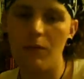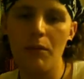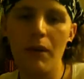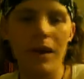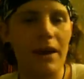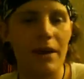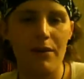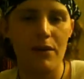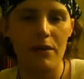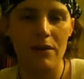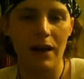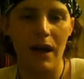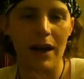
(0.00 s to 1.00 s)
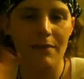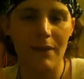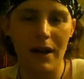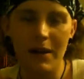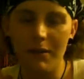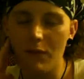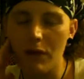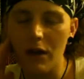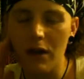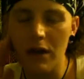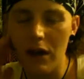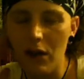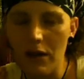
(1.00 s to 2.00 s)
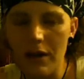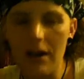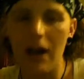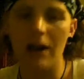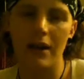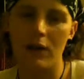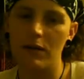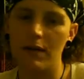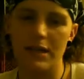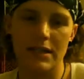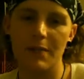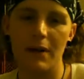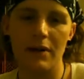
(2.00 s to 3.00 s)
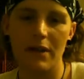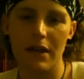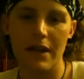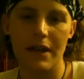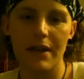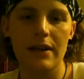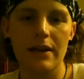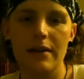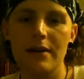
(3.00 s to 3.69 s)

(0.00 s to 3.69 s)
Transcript: whatever. I could not care less about the kid.